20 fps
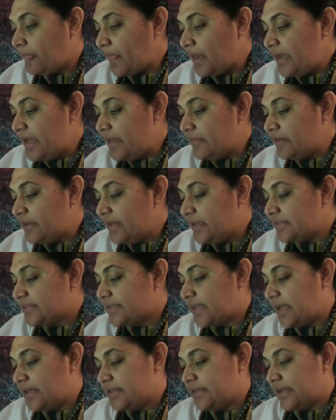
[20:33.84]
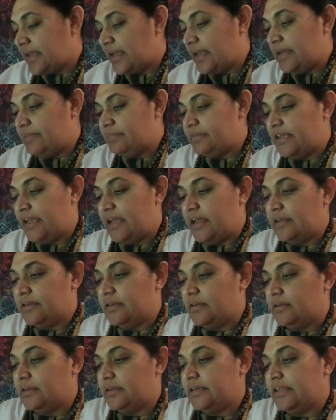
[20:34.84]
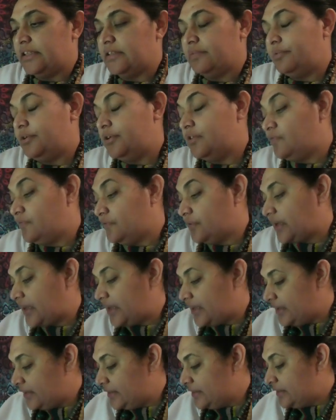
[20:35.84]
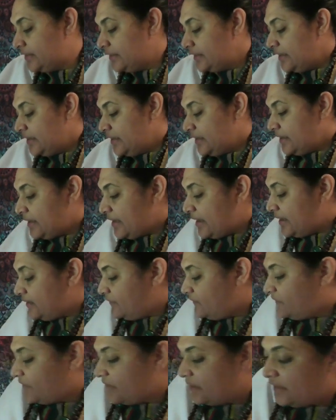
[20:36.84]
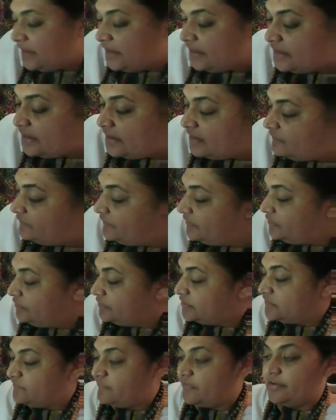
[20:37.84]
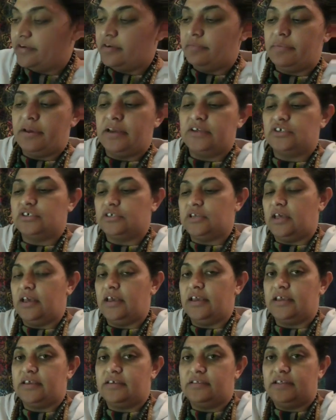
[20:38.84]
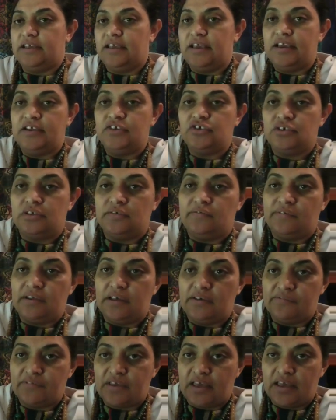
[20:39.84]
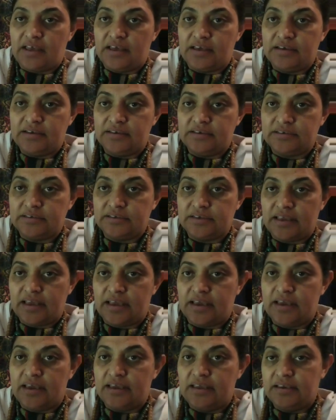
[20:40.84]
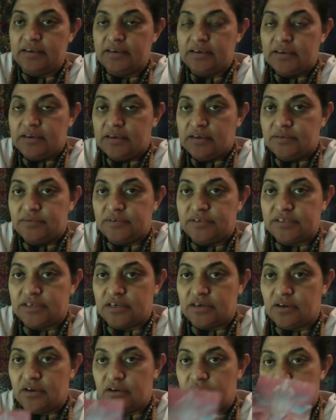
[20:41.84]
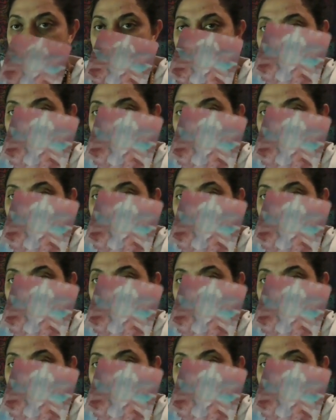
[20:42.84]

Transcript: Now, the next card that came down, another beautiful card. And funnily enough, it looks very much like the Angel of Love card, okay? Just going to hold